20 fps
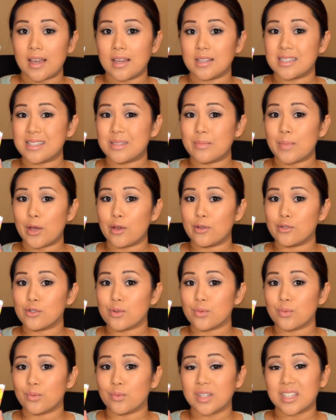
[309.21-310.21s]
It smells
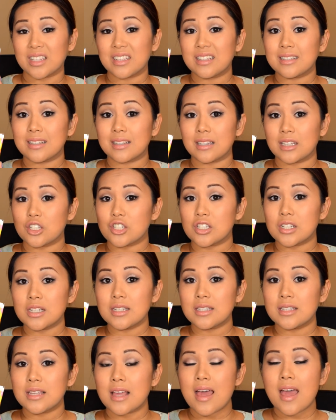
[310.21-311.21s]
really
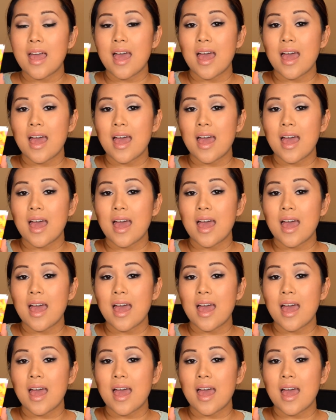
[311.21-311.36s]
delicious,